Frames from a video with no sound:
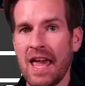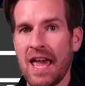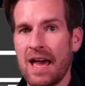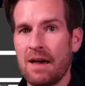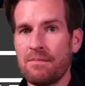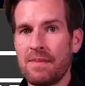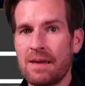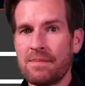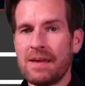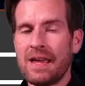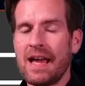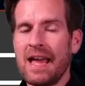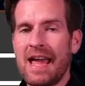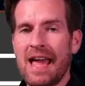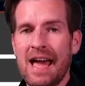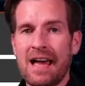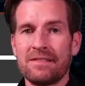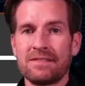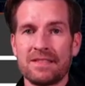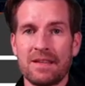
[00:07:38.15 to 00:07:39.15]
And maybe I
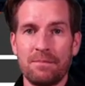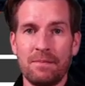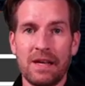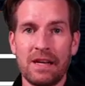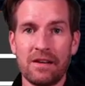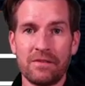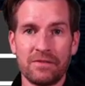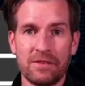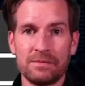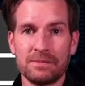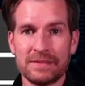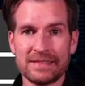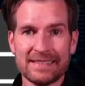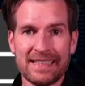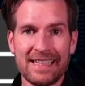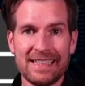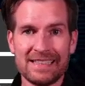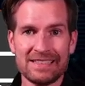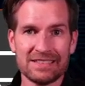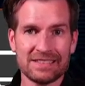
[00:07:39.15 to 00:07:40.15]
have somebody from
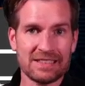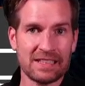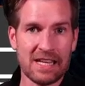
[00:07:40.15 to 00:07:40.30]
sales